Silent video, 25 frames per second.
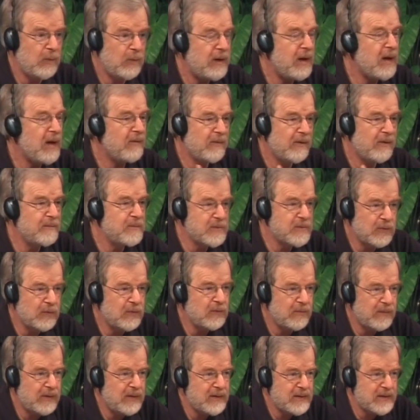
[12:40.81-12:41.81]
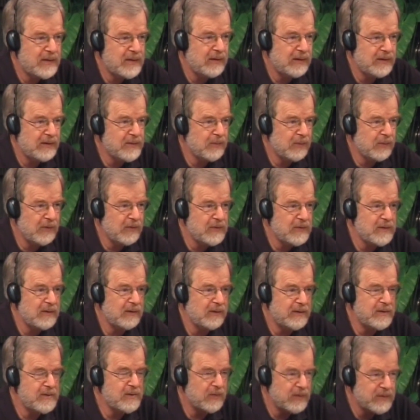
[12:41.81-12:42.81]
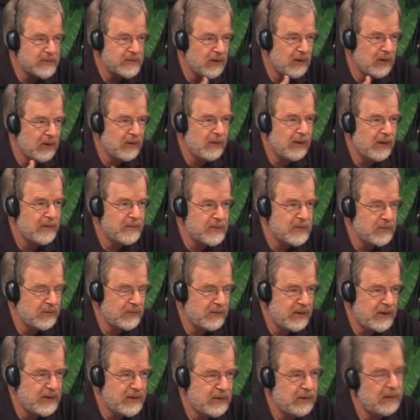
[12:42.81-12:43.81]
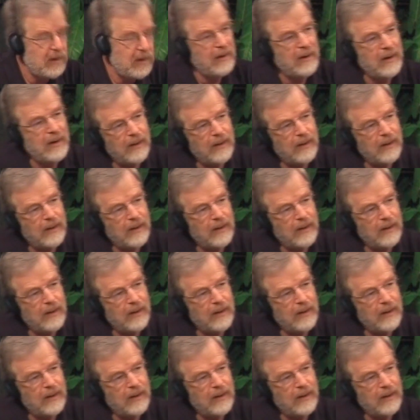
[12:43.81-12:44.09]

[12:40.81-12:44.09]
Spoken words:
We have observed these things personally, so it's our observation.